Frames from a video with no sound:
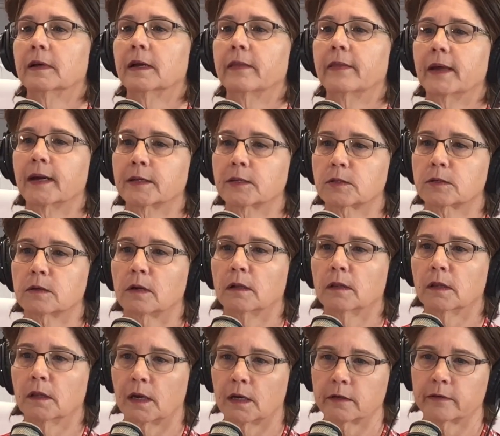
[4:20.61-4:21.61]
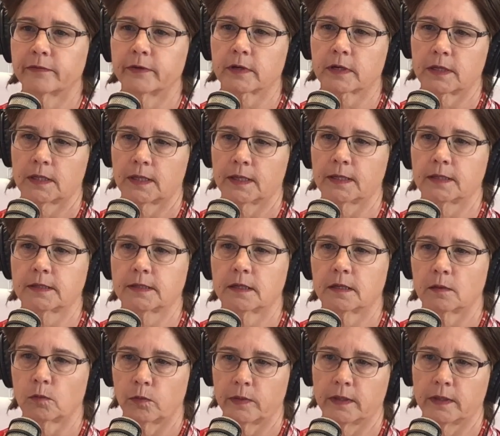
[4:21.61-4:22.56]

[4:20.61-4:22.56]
And that's a lot of your clientele